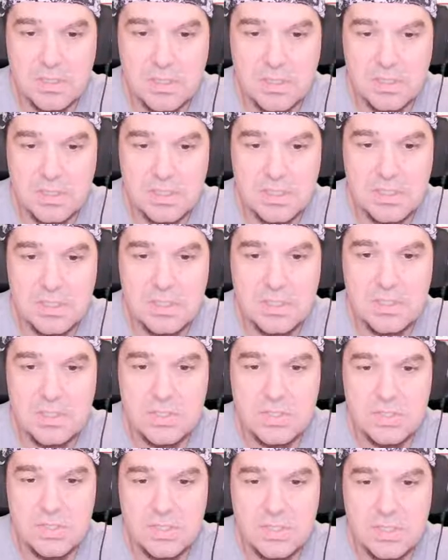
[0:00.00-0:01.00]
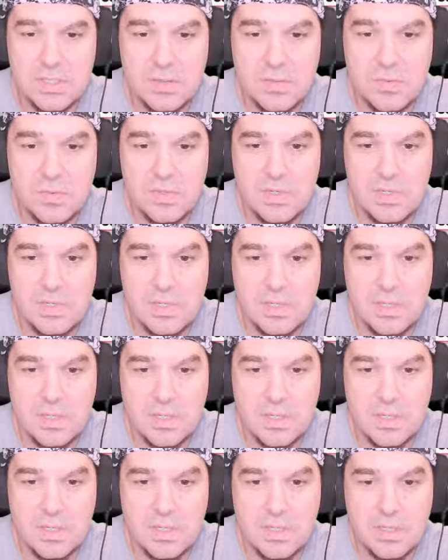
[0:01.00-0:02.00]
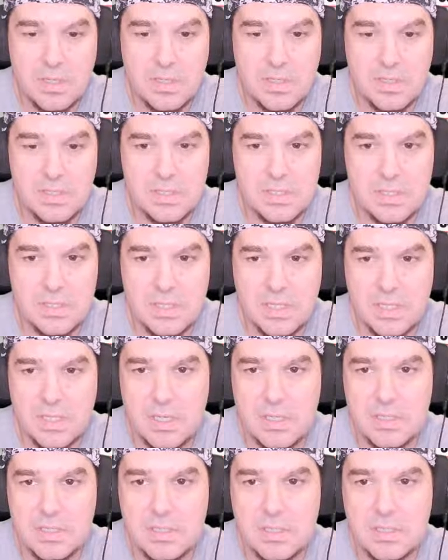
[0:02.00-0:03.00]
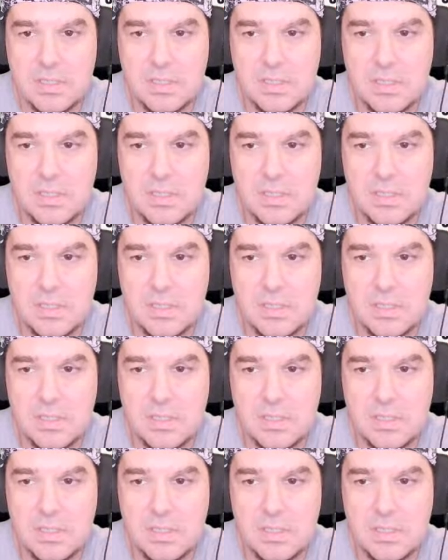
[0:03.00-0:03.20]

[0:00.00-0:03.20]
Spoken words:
That's an interesting one, huh? Isn't that?